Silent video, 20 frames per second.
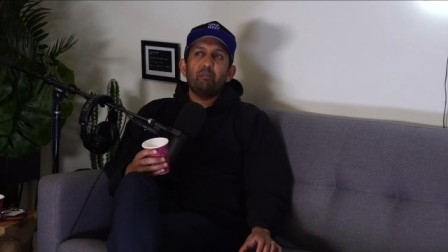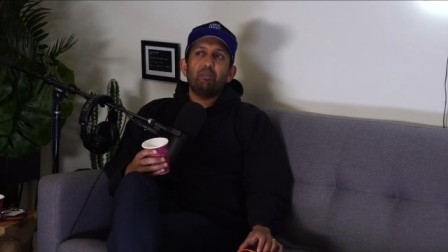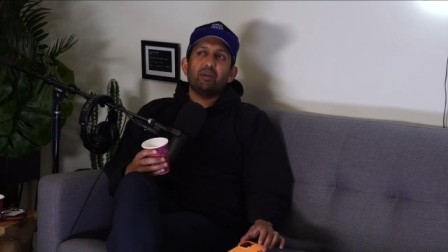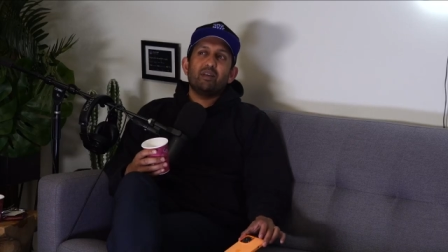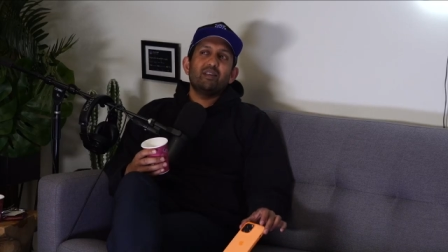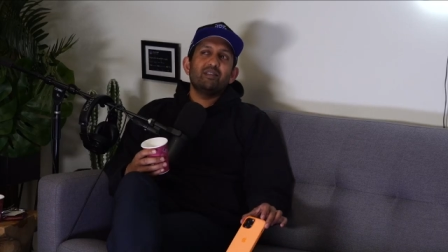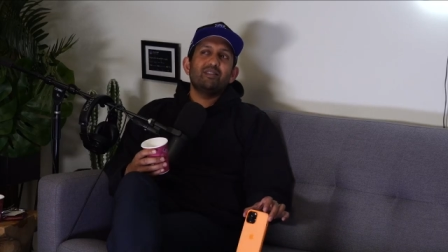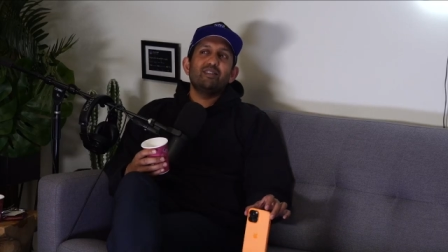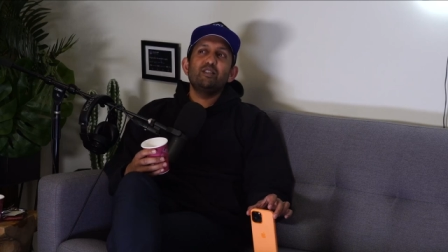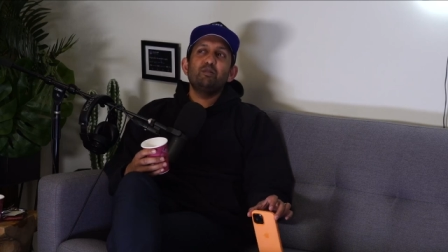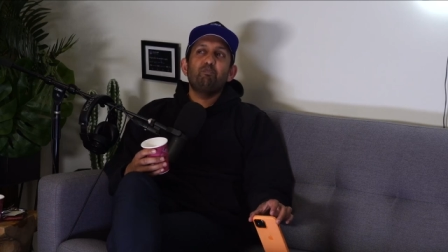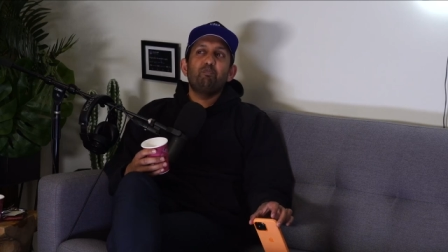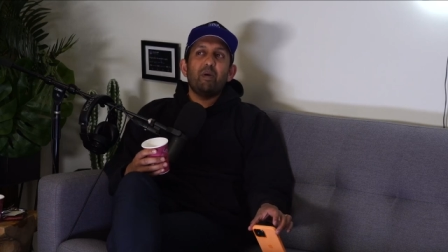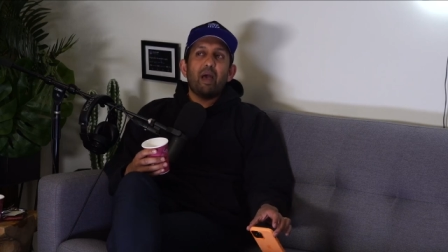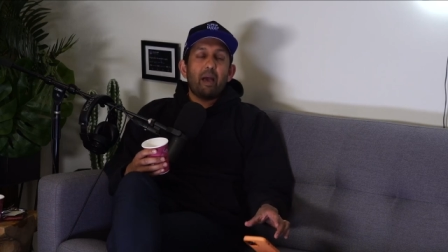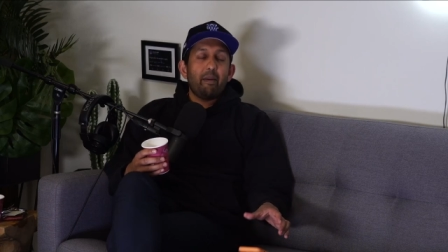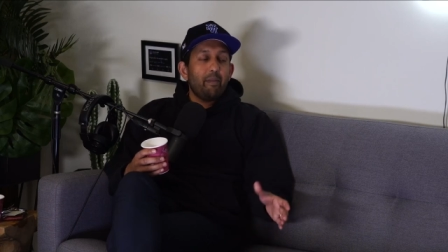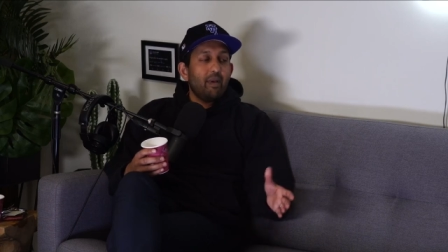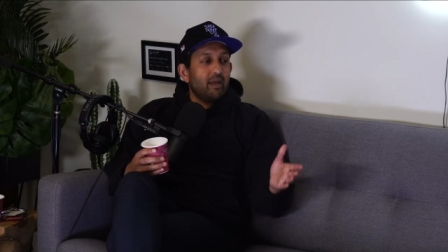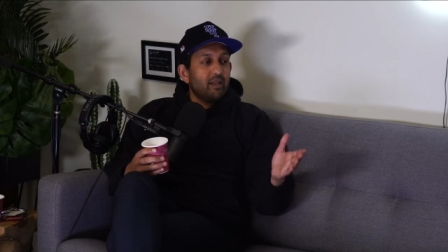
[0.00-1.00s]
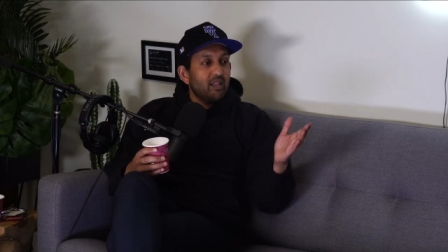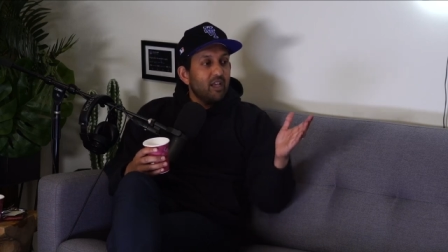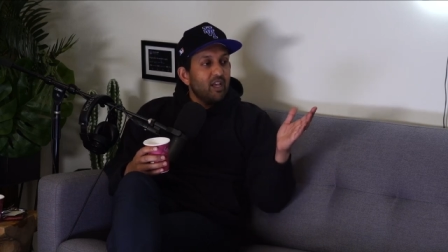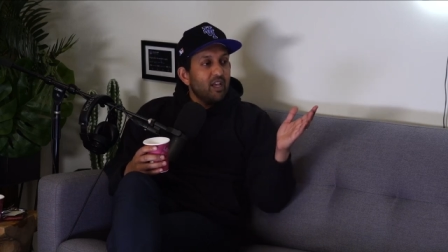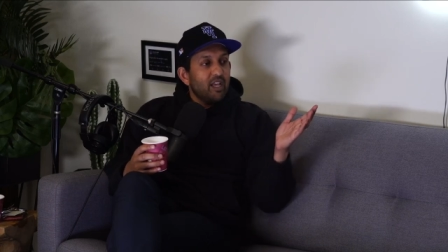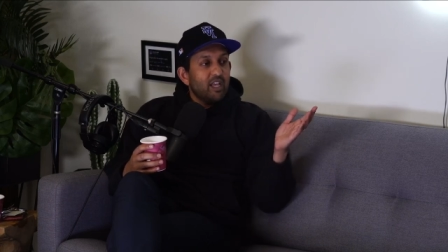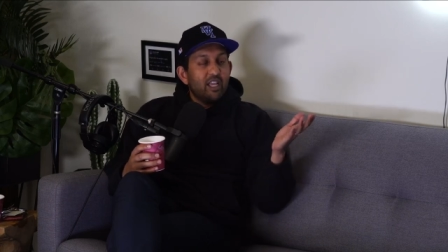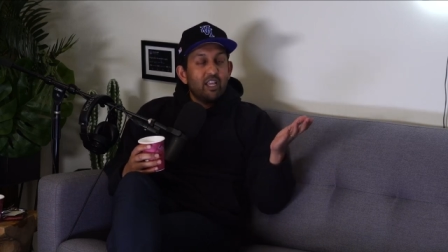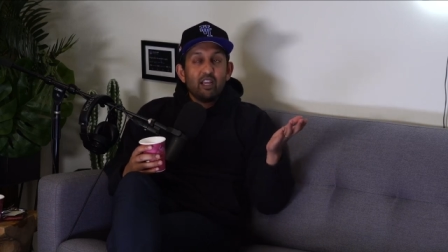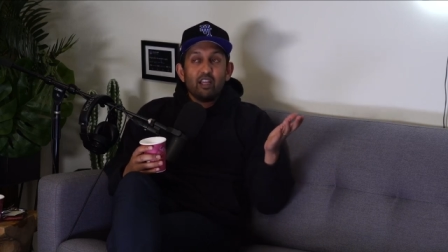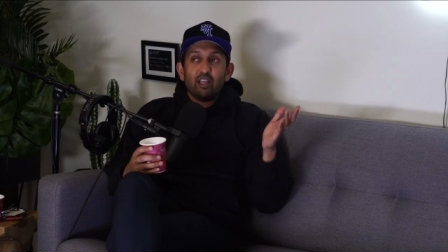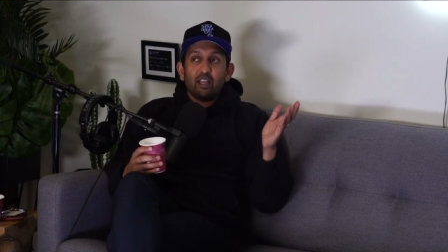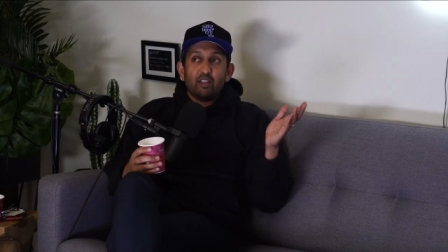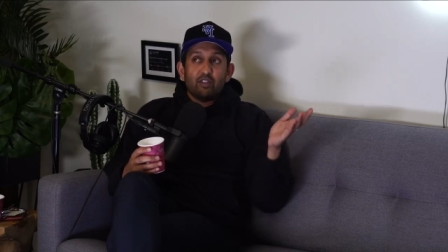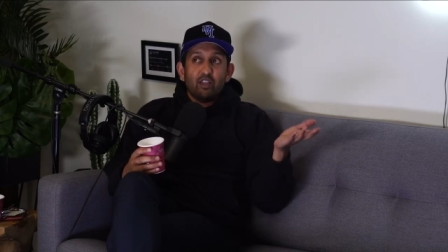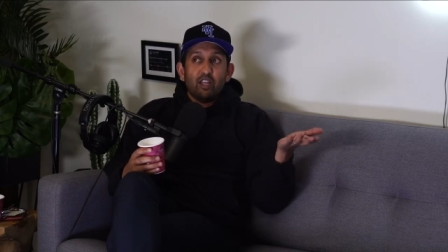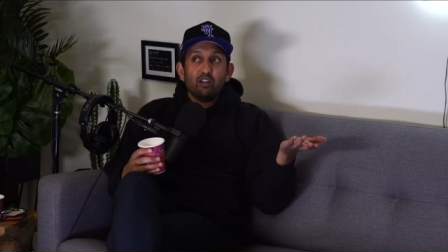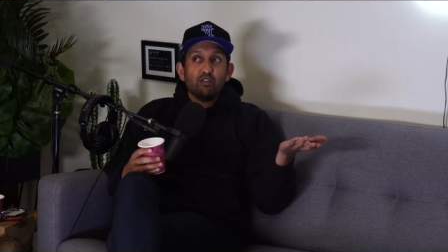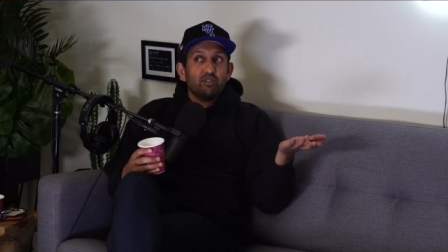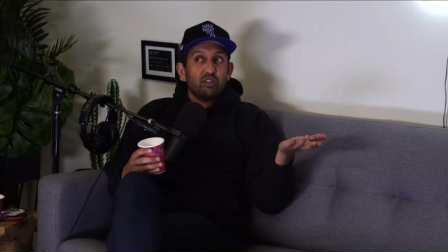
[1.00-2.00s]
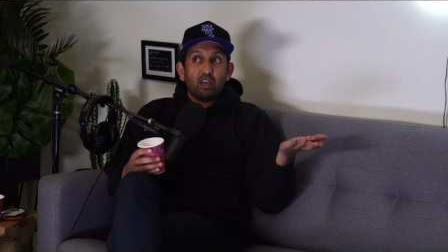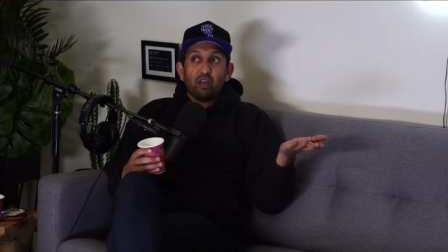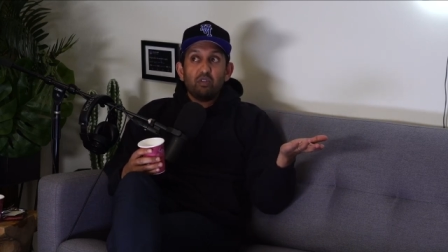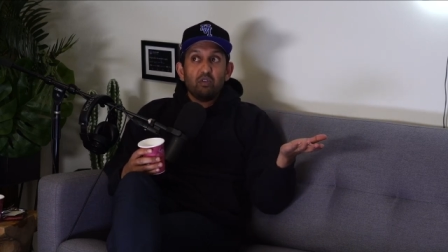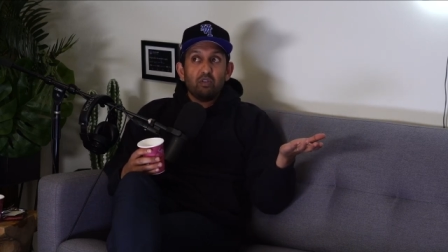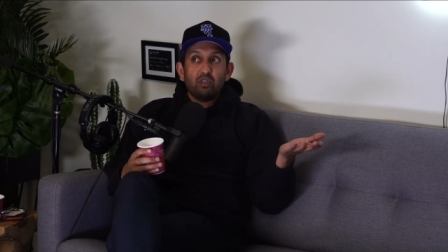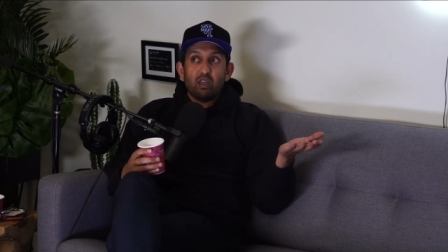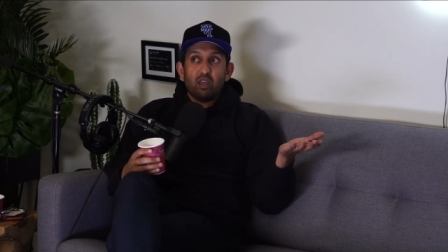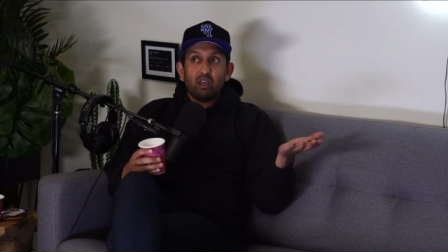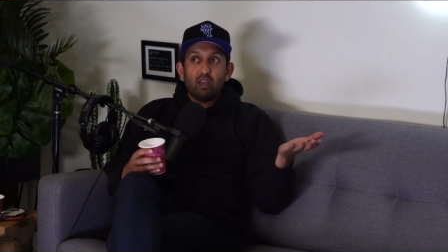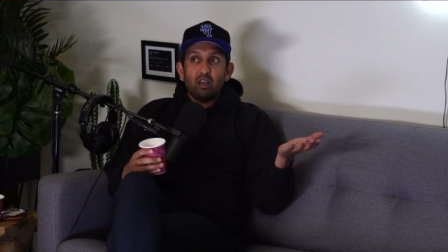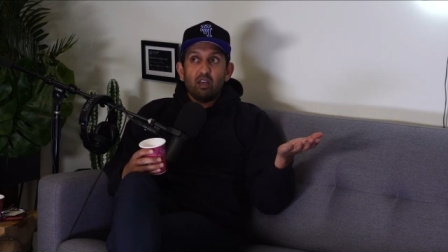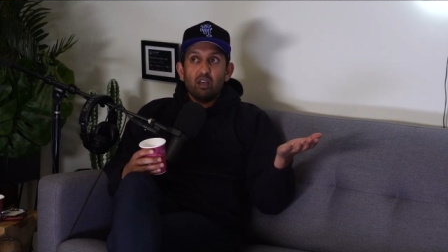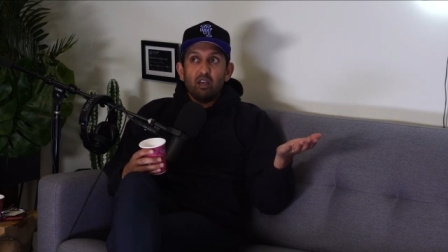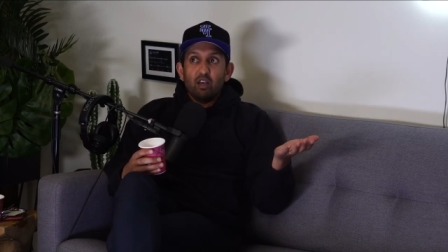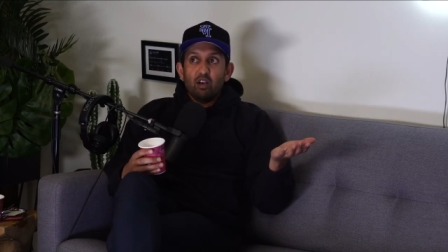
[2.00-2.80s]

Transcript: because it's Batman. He, here's the other thing.